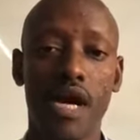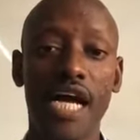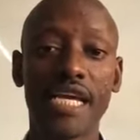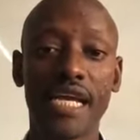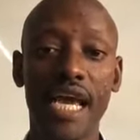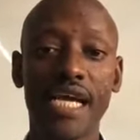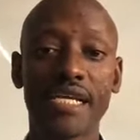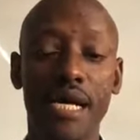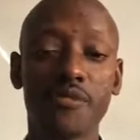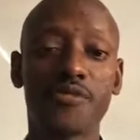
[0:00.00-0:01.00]
and a
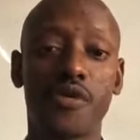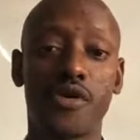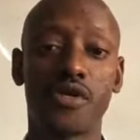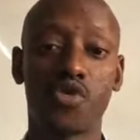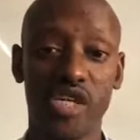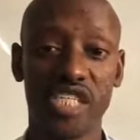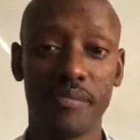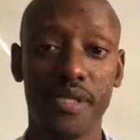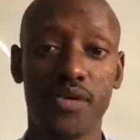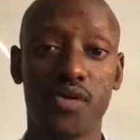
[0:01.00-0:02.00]
client comes for 20
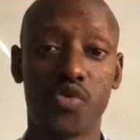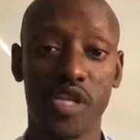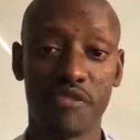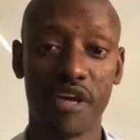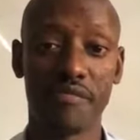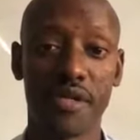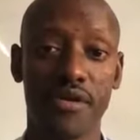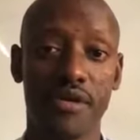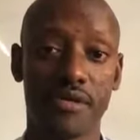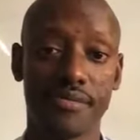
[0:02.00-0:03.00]
million or 25
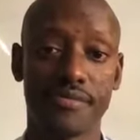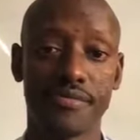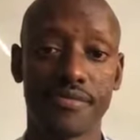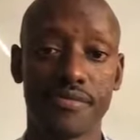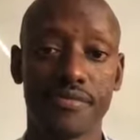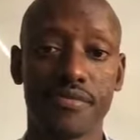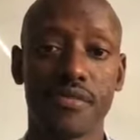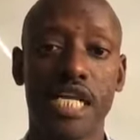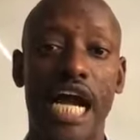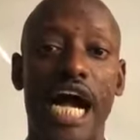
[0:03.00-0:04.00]
million,
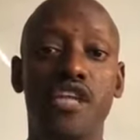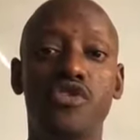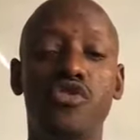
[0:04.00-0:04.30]
and